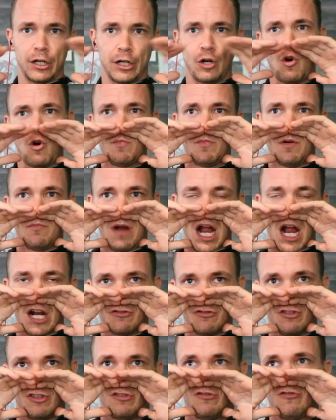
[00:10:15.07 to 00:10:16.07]
oh, I'm a
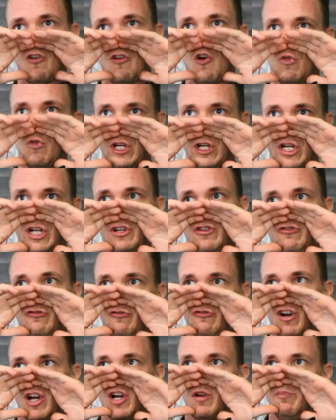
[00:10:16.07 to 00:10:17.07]
maximalist, or only can use
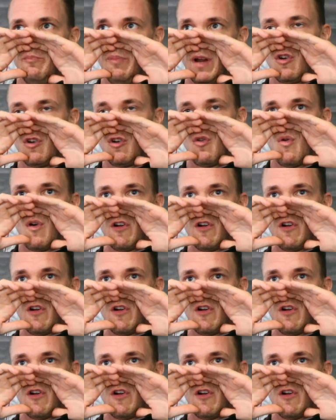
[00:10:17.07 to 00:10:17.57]
fucking Bitcoin,